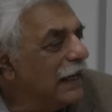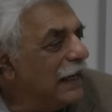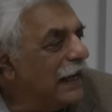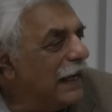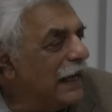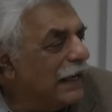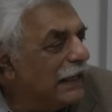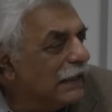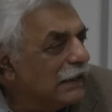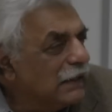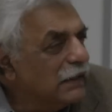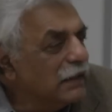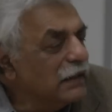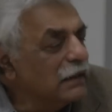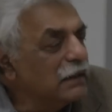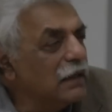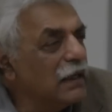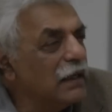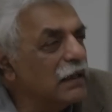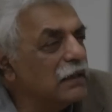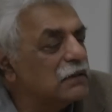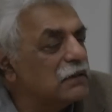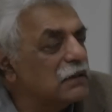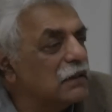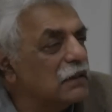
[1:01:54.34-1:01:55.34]

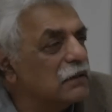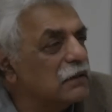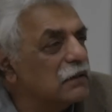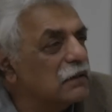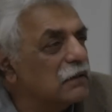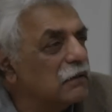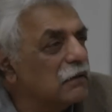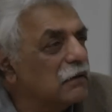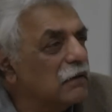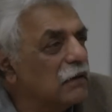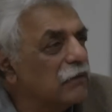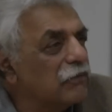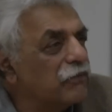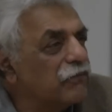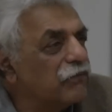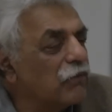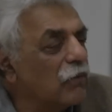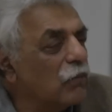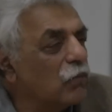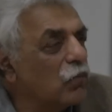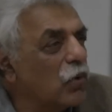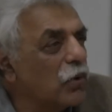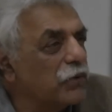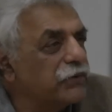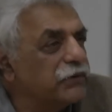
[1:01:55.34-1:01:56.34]
alienated
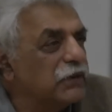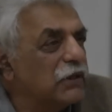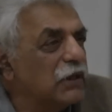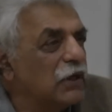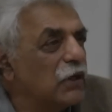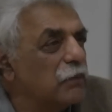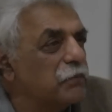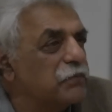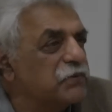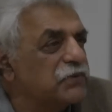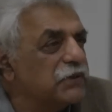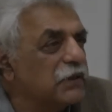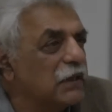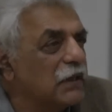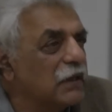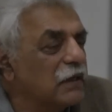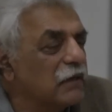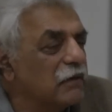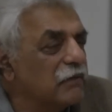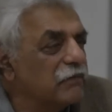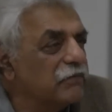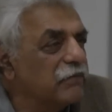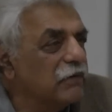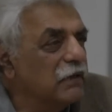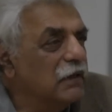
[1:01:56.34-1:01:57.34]
from what they
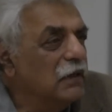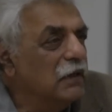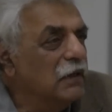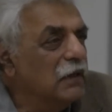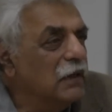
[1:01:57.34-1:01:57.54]
observe,